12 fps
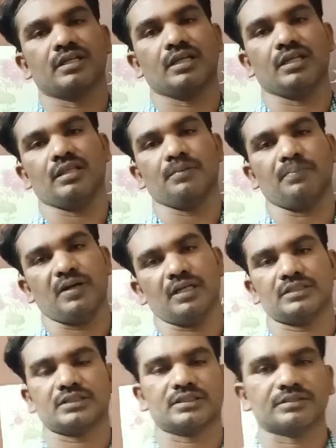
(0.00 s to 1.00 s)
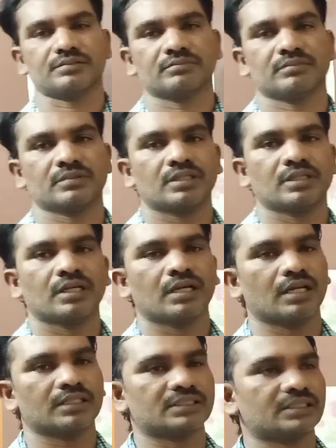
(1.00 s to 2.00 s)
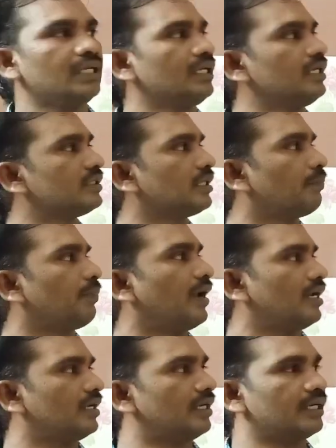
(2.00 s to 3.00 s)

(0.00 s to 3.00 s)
in the past. A series of parallel